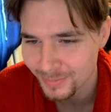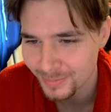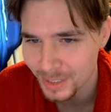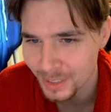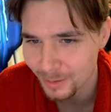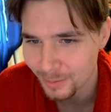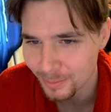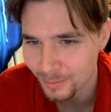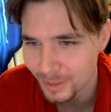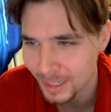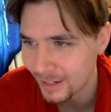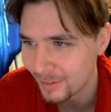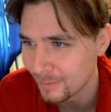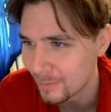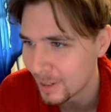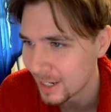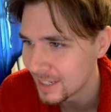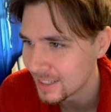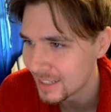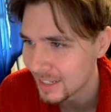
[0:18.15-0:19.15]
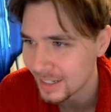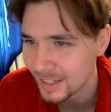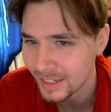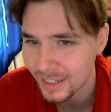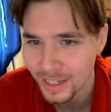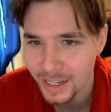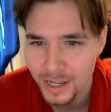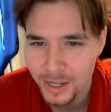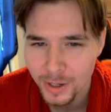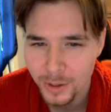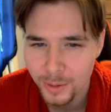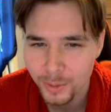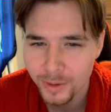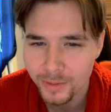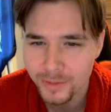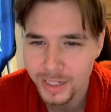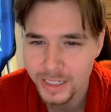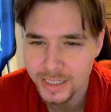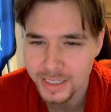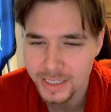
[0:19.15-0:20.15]
of mindset. We
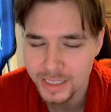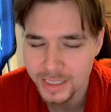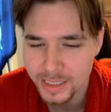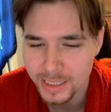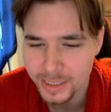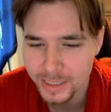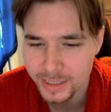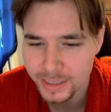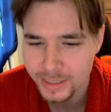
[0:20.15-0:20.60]
have knight c6.